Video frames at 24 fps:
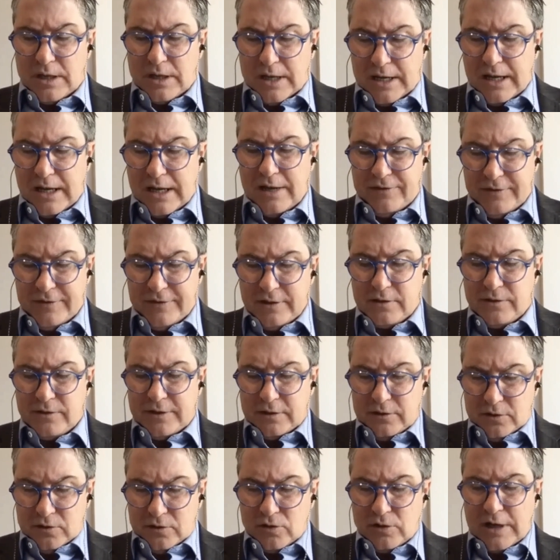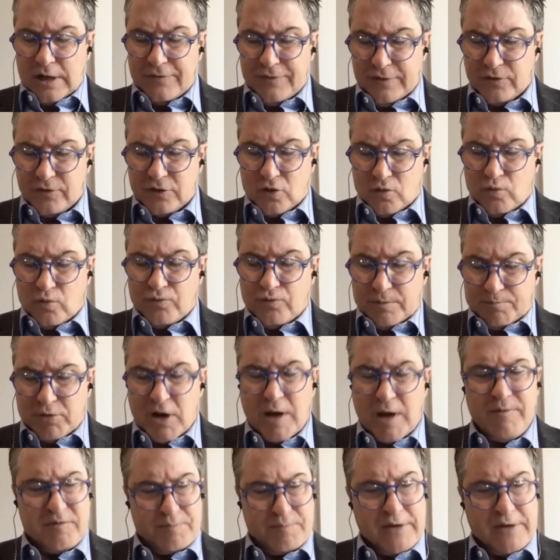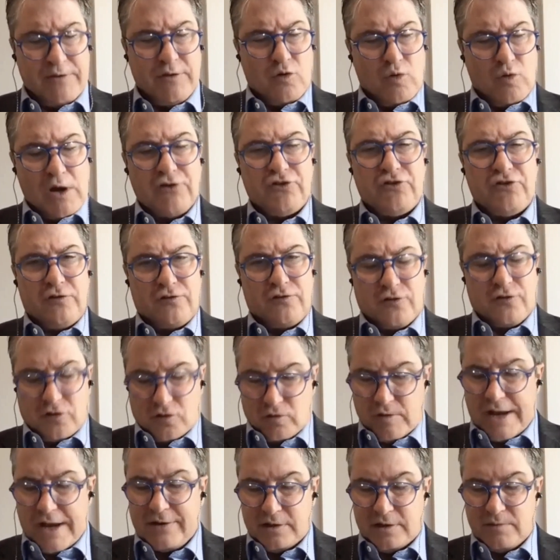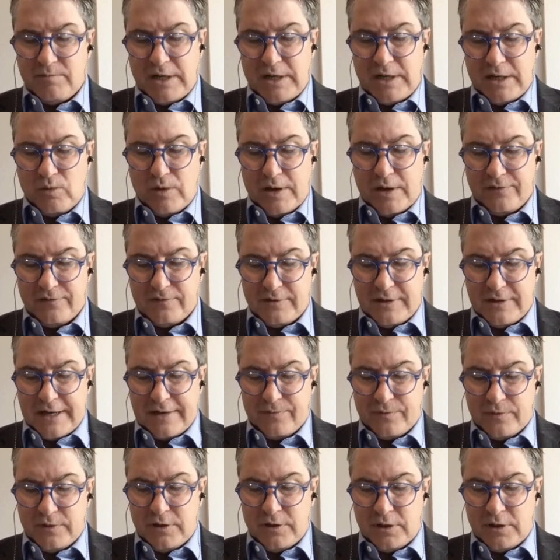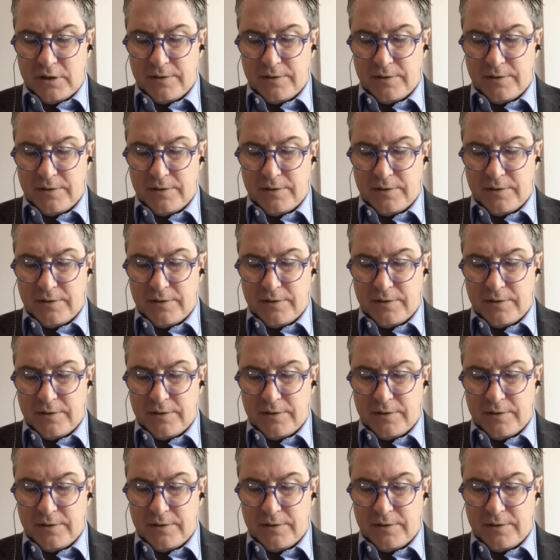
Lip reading: think the premise behind the question is correct in many ways, that the